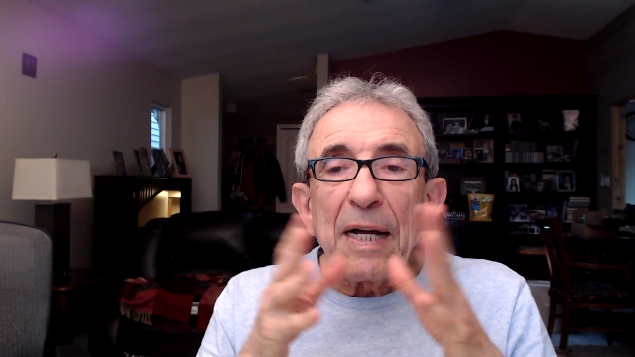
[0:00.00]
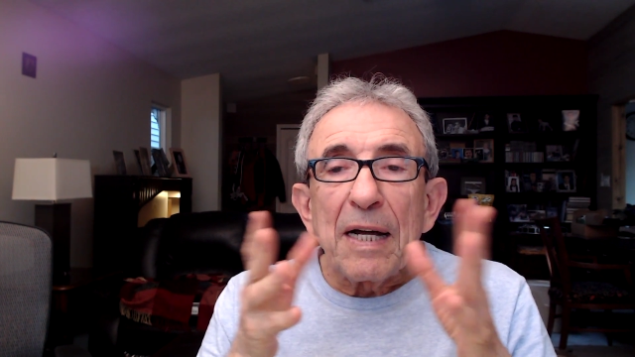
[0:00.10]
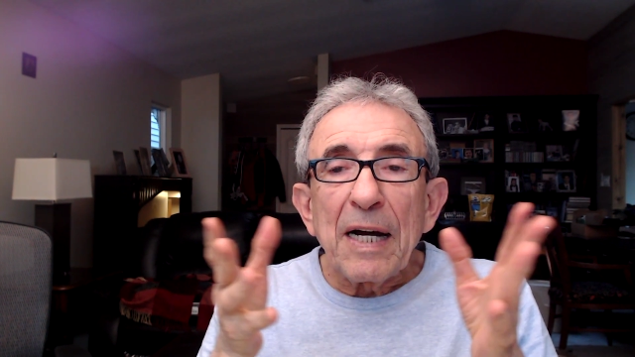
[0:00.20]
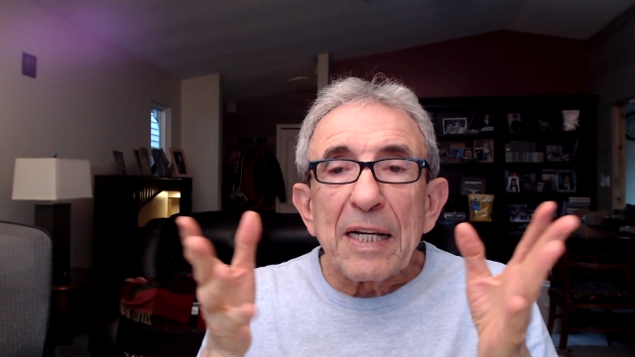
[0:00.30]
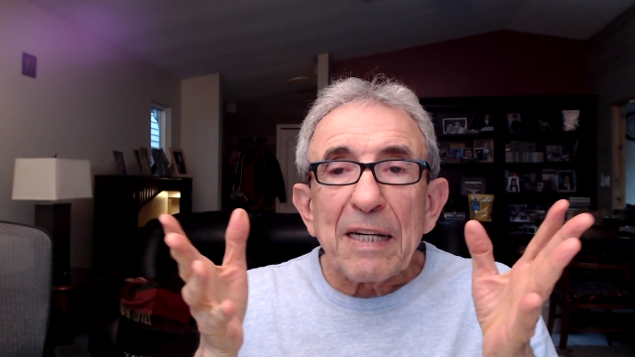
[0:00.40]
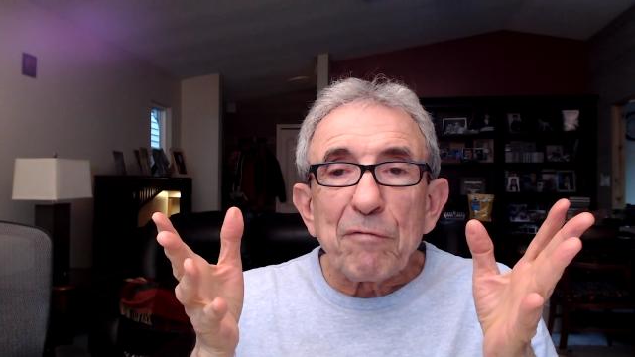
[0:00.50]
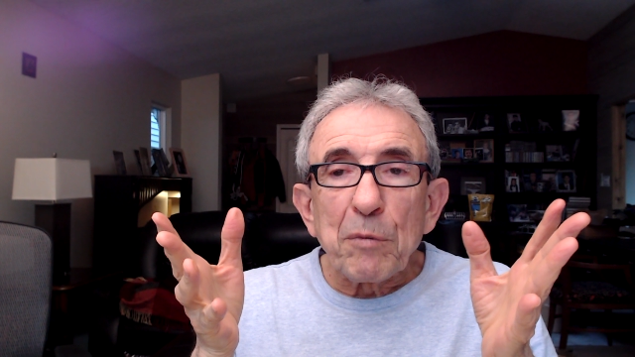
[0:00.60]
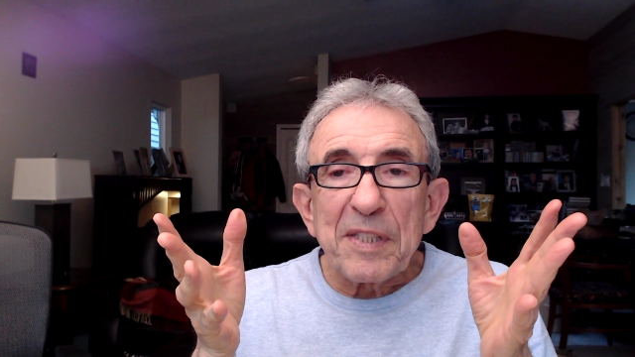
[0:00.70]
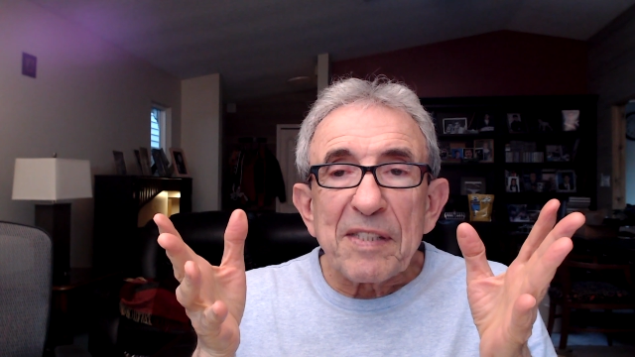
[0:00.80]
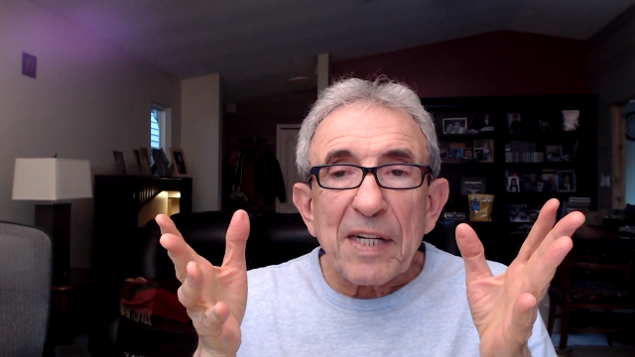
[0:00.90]
I come from
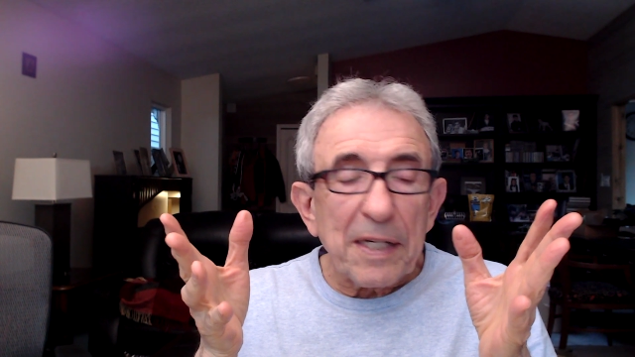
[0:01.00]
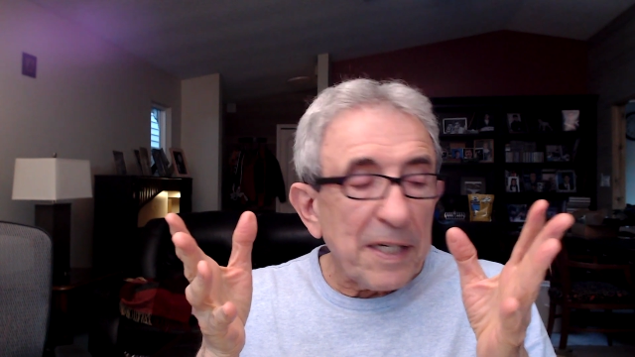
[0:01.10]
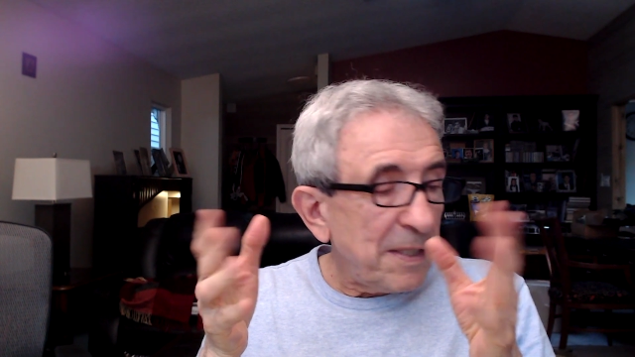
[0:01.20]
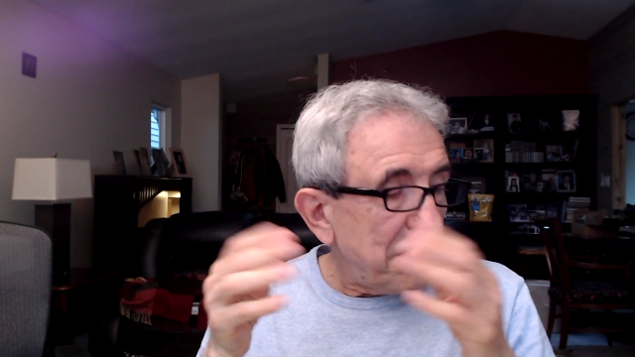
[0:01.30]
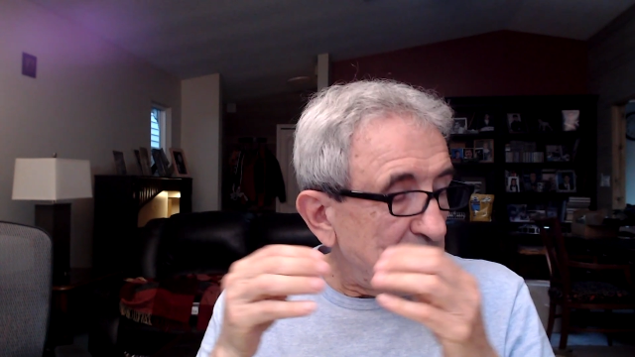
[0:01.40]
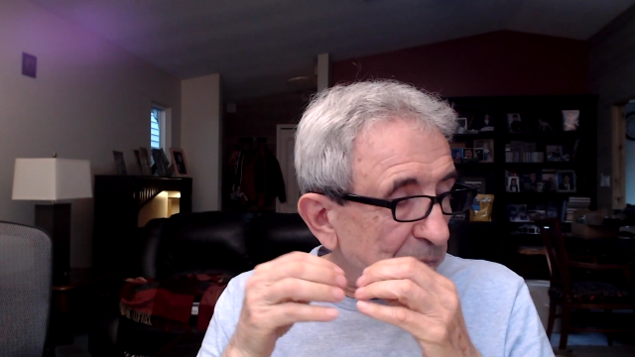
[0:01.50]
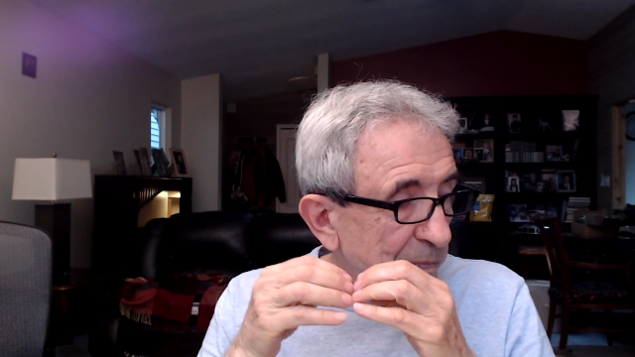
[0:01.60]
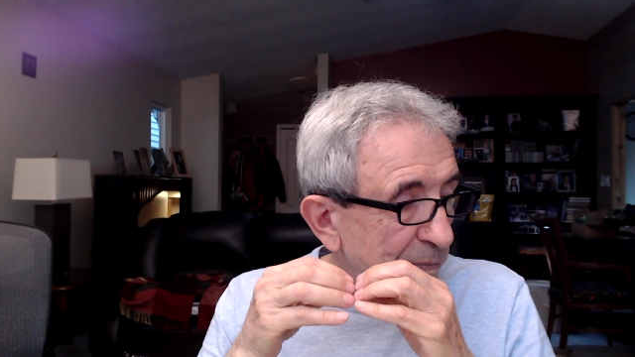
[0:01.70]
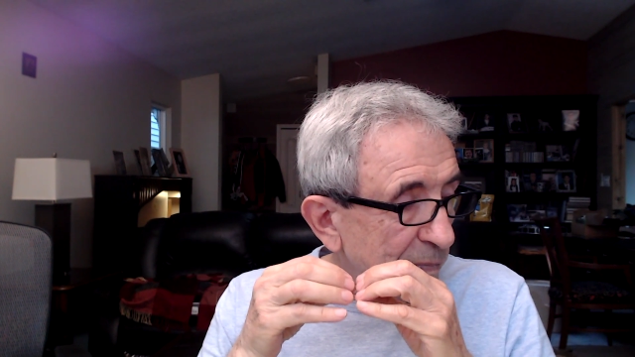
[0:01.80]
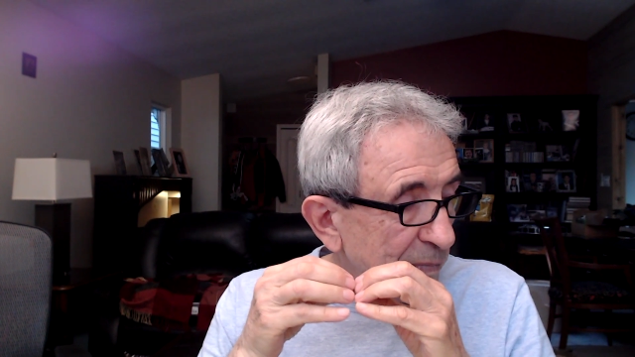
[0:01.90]
Israel, right?
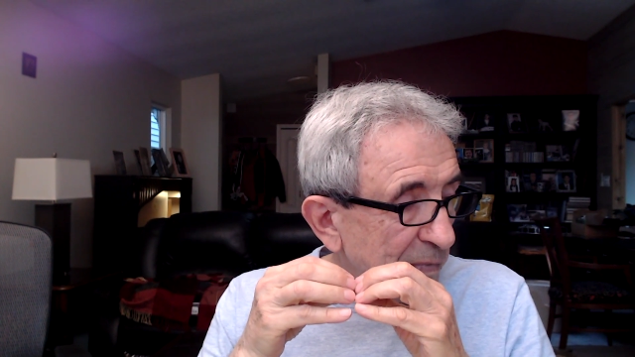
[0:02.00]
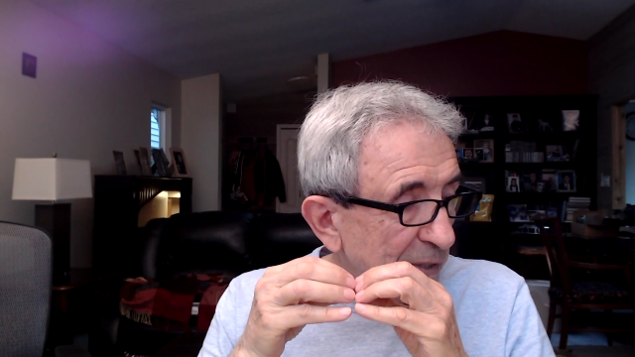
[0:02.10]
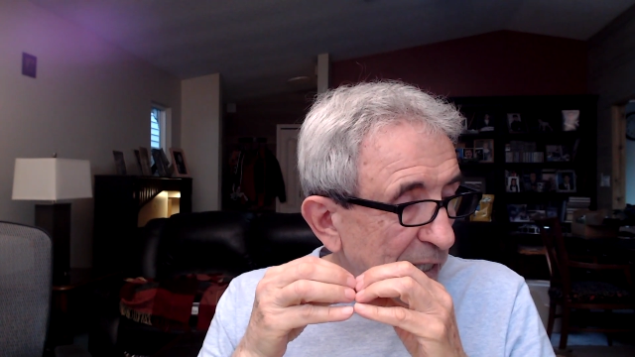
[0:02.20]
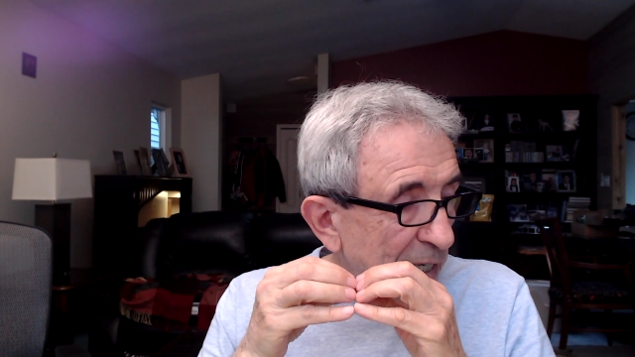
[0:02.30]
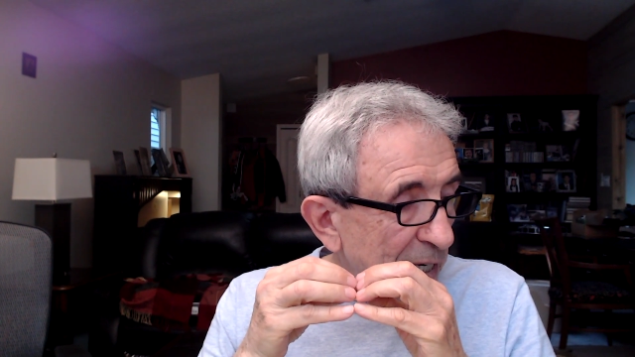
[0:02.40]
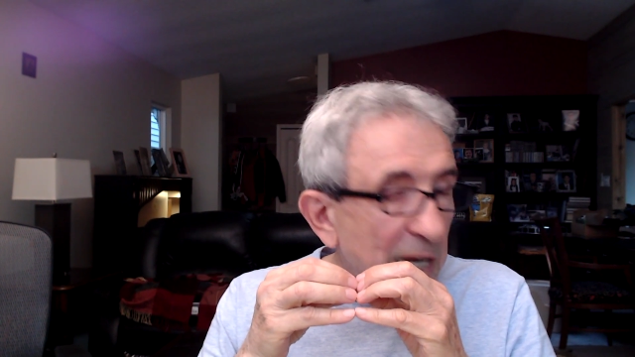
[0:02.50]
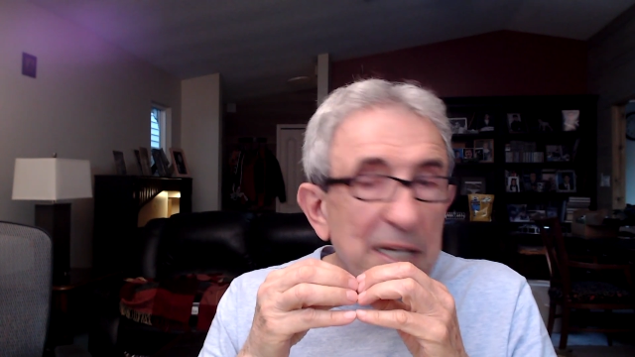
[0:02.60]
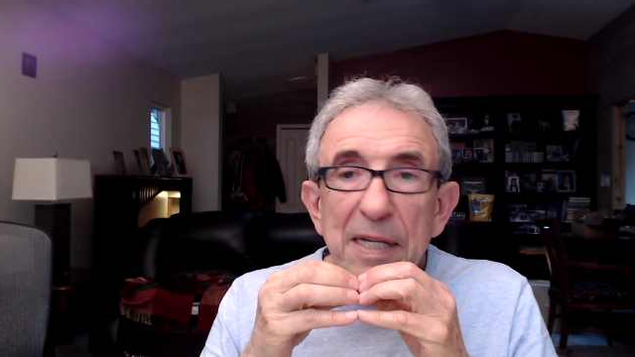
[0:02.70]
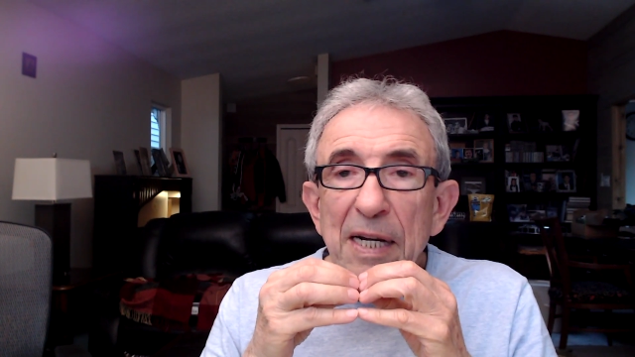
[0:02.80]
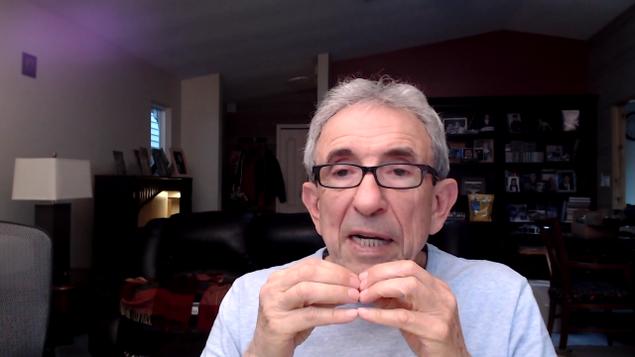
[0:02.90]
And
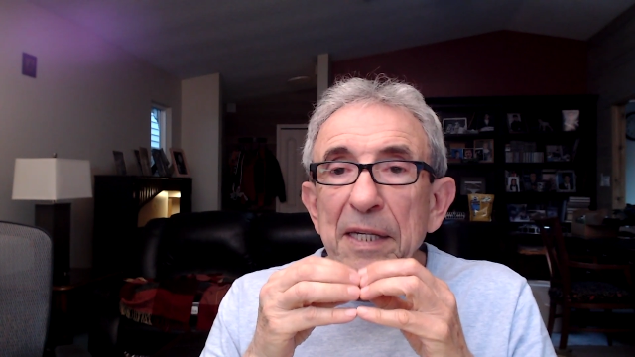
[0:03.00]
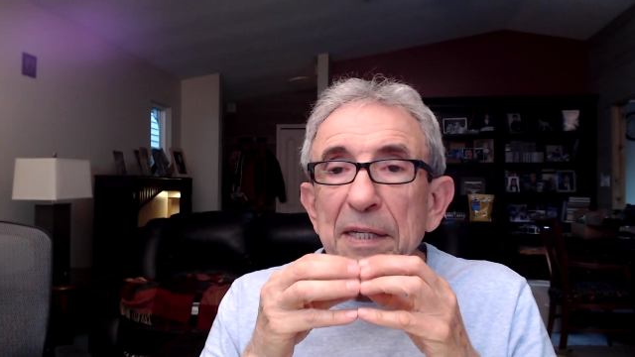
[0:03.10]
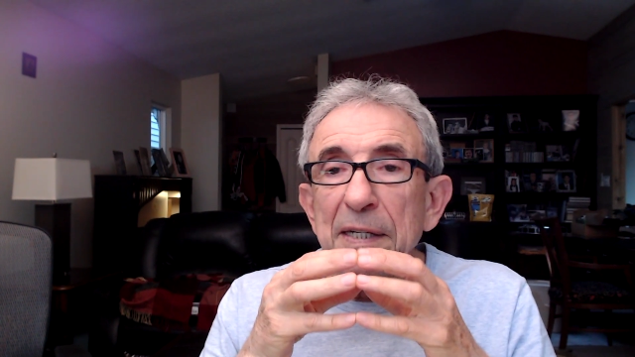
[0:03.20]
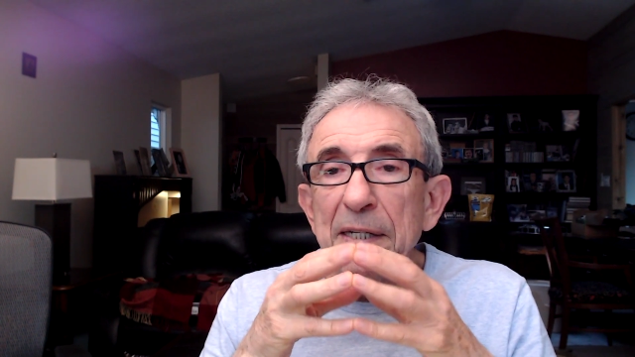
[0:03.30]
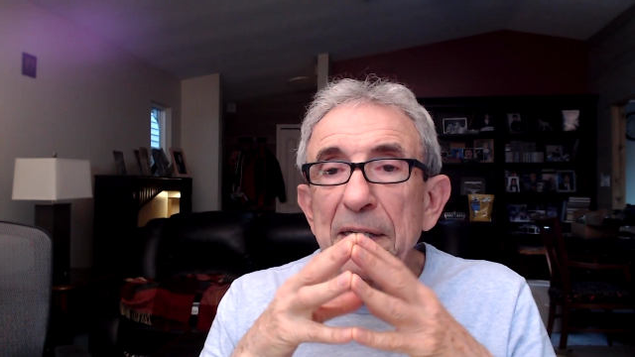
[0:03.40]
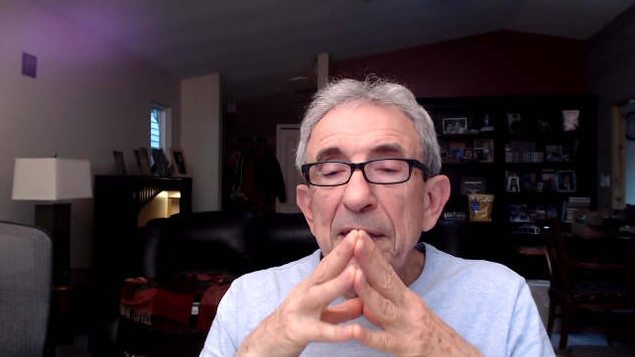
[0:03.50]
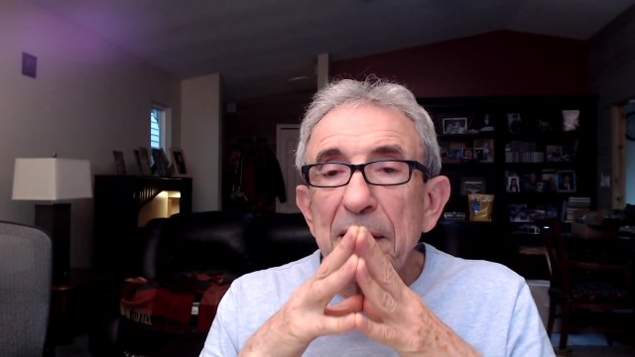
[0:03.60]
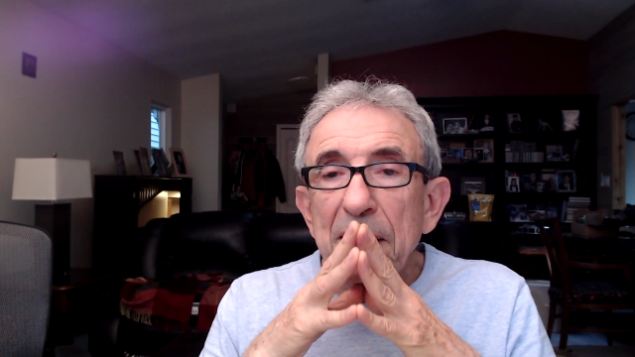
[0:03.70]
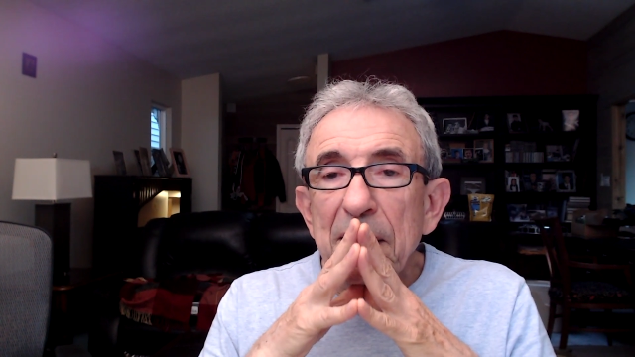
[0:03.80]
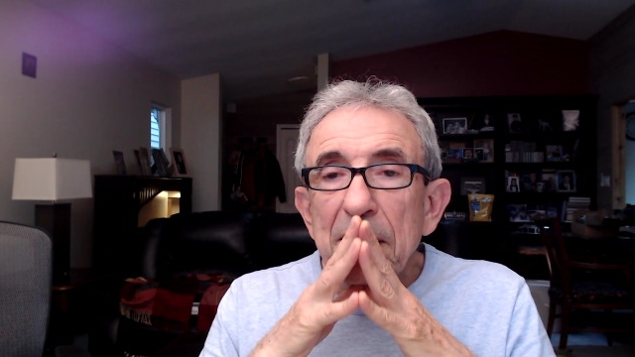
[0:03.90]

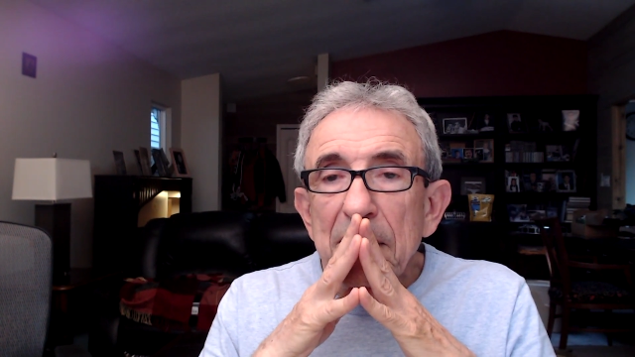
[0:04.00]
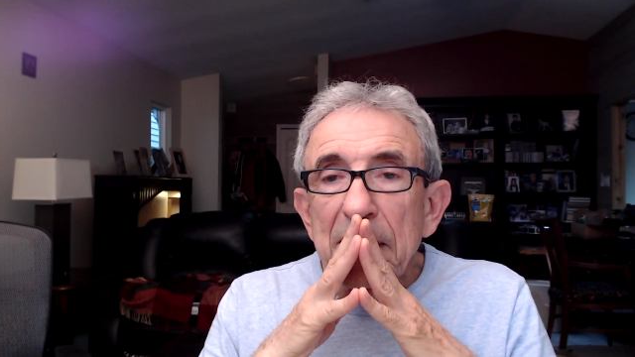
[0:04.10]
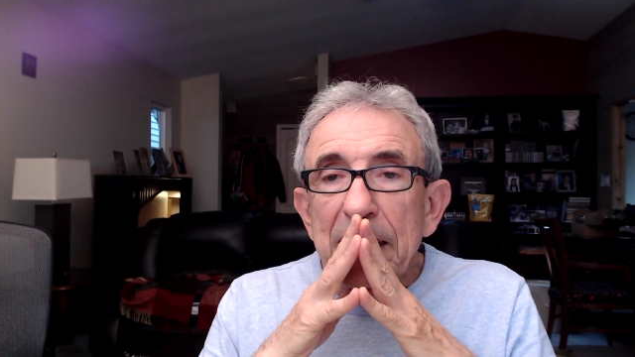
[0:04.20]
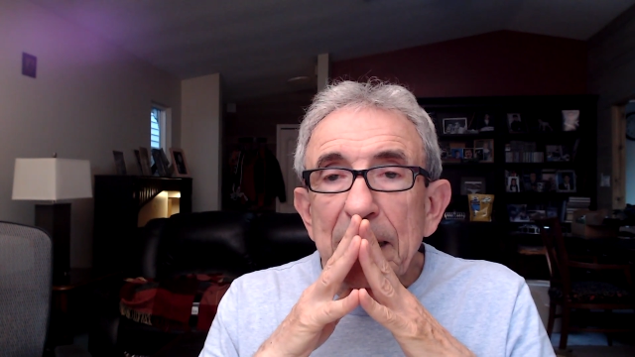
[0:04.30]
I